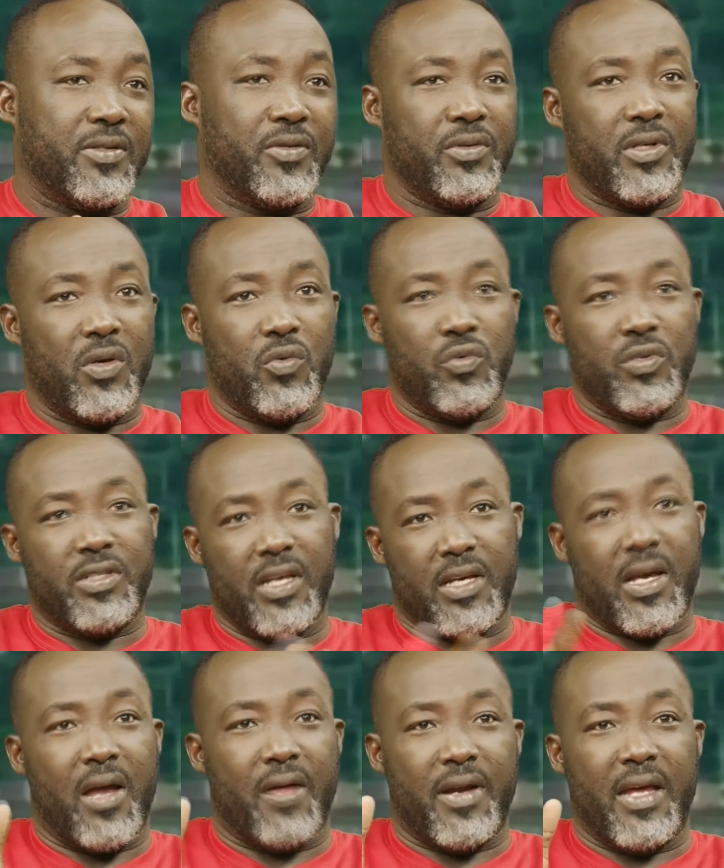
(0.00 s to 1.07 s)
They will take
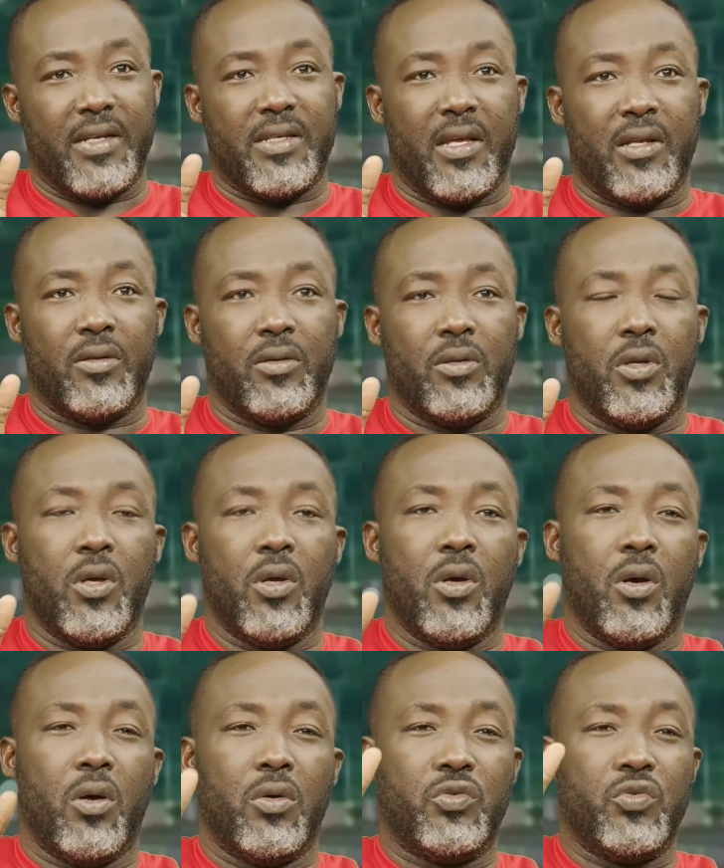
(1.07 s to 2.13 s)
a right turn
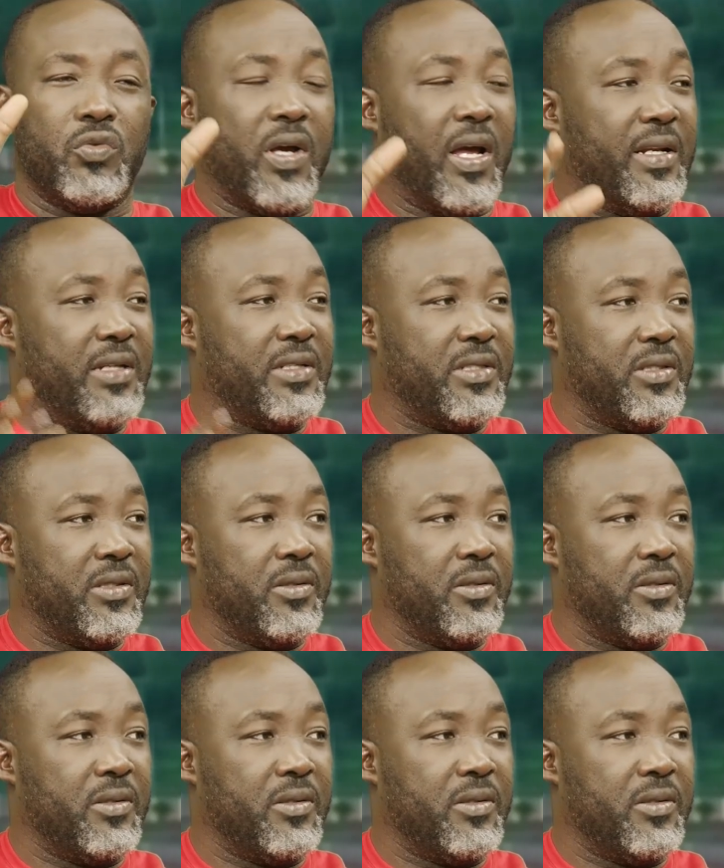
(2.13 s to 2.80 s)
onto Kaneshi.